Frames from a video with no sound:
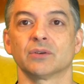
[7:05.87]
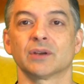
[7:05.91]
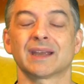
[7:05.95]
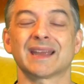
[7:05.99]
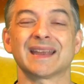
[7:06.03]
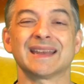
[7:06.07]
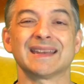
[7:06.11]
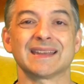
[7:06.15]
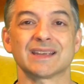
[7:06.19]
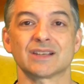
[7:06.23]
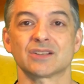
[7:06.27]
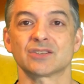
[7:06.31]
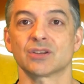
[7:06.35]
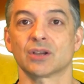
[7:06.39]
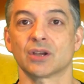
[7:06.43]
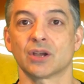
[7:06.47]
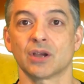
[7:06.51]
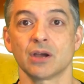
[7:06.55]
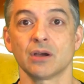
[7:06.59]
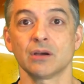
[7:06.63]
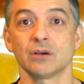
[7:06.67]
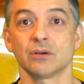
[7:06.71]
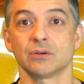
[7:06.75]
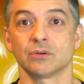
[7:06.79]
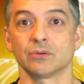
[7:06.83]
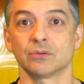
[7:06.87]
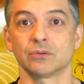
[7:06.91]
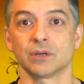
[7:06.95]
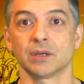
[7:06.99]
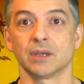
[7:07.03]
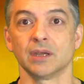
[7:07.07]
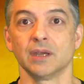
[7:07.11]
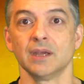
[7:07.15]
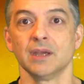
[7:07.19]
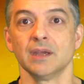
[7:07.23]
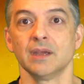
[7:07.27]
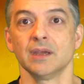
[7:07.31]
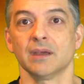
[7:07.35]
connection code.
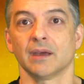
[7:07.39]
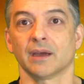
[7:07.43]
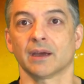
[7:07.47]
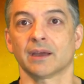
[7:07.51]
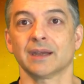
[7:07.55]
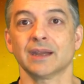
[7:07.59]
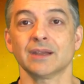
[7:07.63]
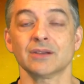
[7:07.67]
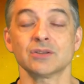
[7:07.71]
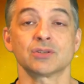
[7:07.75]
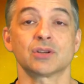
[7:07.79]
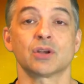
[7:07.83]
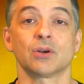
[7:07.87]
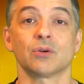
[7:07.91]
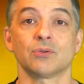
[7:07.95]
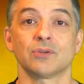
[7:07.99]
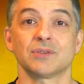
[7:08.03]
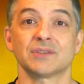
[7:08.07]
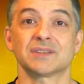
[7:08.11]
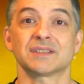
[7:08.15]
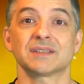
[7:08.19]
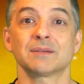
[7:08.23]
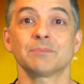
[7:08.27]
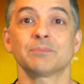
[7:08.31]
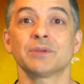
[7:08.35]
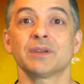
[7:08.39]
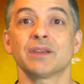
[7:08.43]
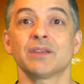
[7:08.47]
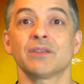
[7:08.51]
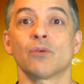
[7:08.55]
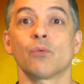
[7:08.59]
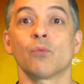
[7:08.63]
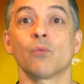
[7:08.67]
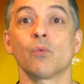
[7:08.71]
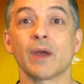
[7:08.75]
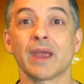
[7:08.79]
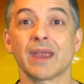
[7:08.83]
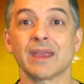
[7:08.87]
A connection code is simply
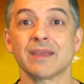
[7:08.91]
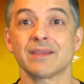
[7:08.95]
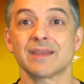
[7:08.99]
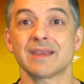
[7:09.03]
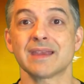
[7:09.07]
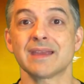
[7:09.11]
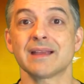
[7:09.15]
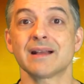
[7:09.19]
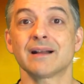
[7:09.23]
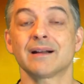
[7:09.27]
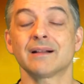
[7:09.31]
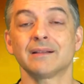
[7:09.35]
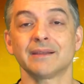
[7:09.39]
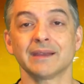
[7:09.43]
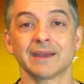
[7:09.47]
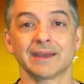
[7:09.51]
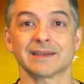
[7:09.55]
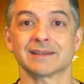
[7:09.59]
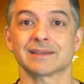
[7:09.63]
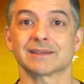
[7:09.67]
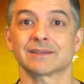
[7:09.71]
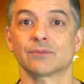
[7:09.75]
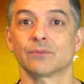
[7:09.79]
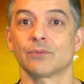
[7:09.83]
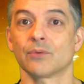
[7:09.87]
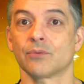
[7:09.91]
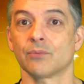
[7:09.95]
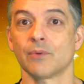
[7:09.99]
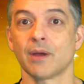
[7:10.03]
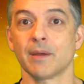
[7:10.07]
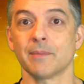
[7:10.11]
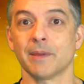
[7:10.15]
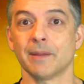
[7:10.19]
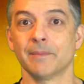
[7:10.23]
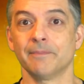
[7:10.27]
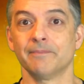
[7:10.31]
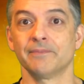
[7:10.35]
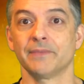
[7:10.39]
the way that he clicks with
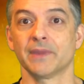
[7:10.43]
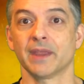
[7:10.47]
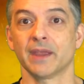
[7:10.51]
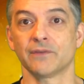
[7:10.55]
women.